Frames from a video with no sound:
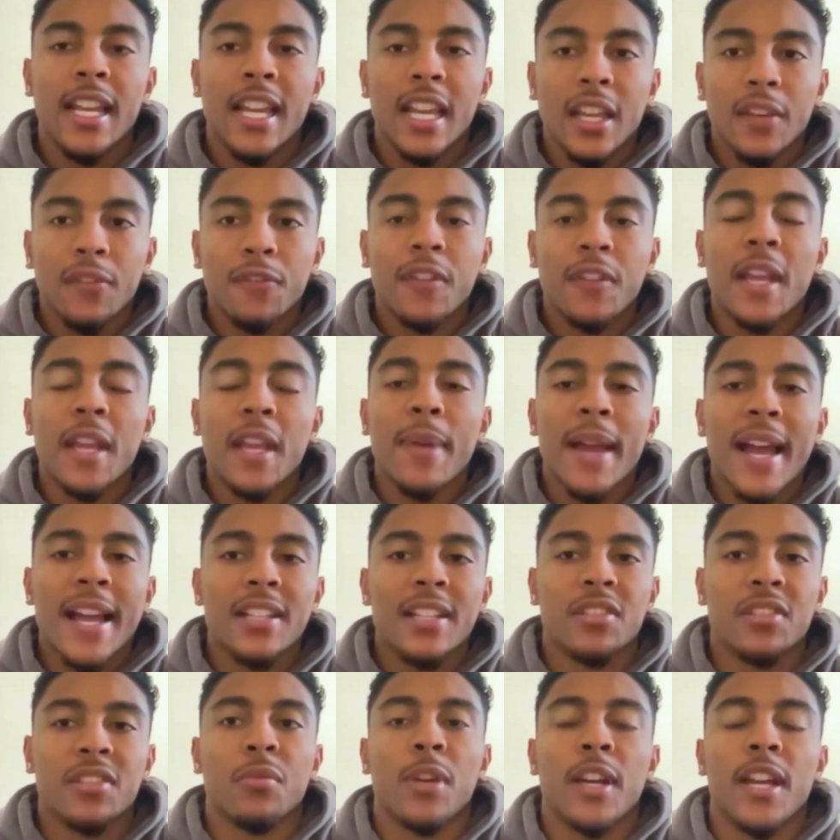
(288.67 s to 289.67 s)
if they
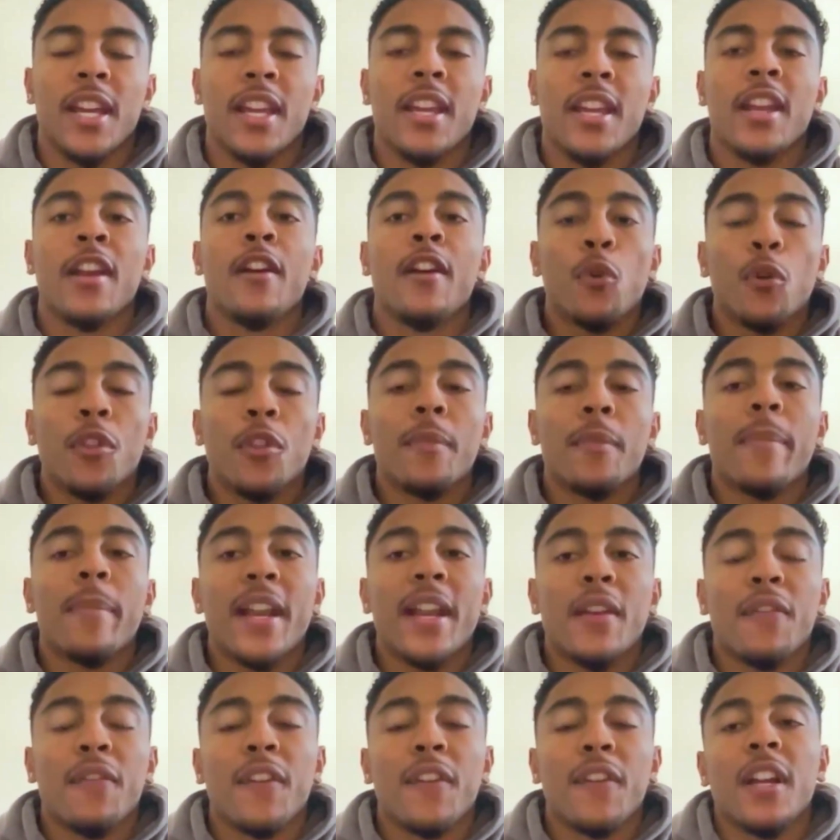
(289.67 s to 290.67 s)
pass away for the
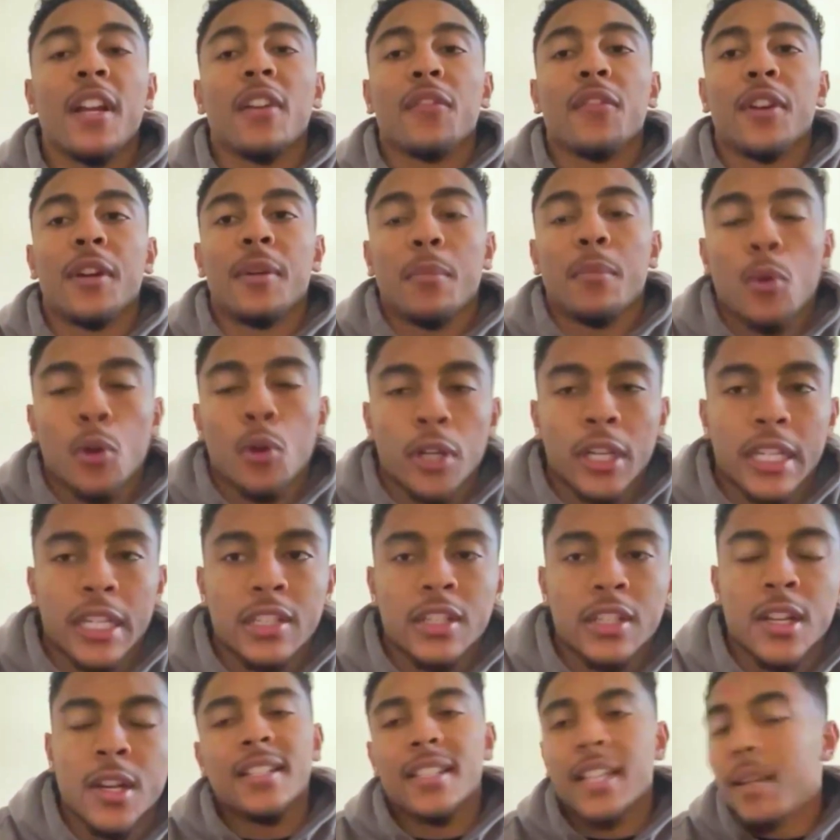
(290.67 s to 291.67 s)
benefit of their
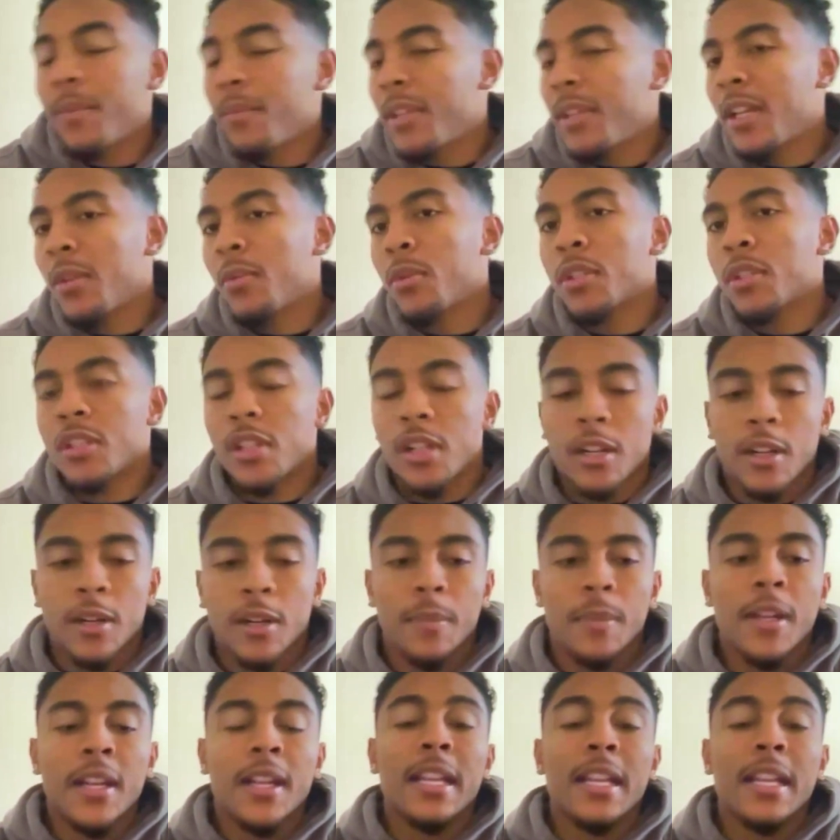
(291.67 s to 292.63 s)
mortgage. Same thing with term.